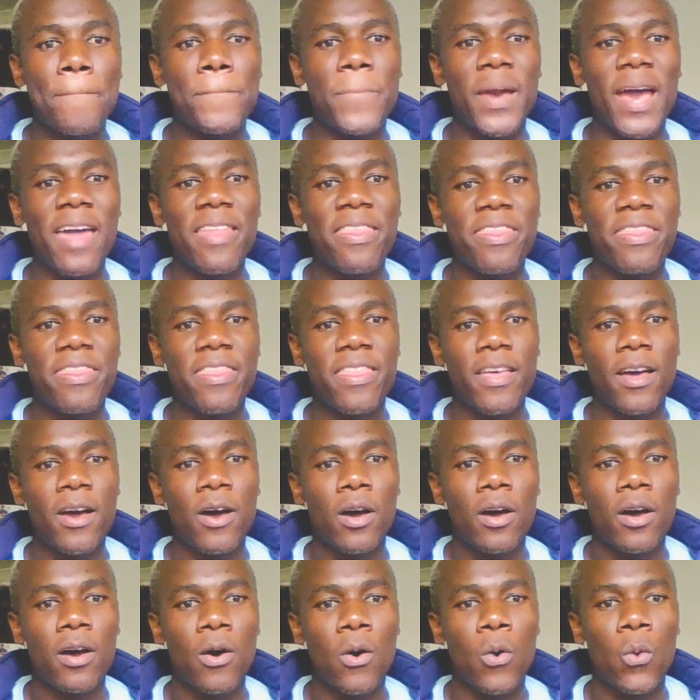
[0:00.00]
birth
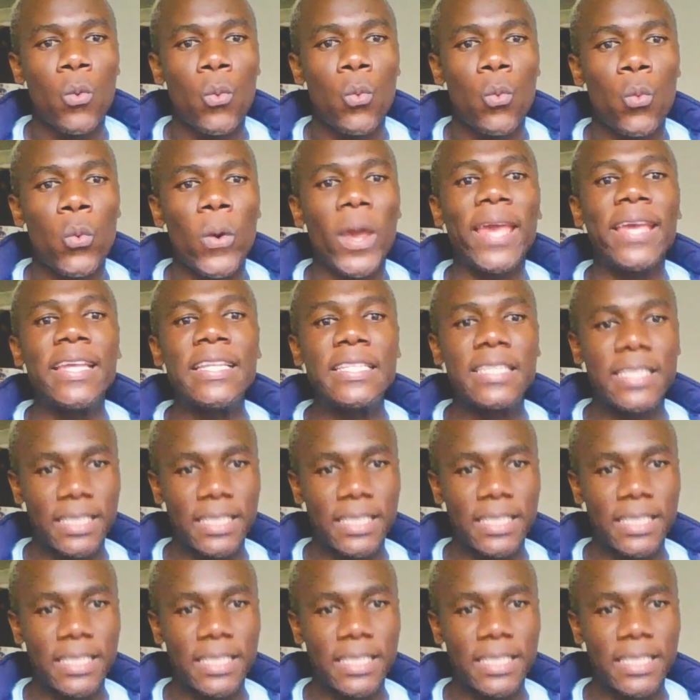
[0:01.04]
weight.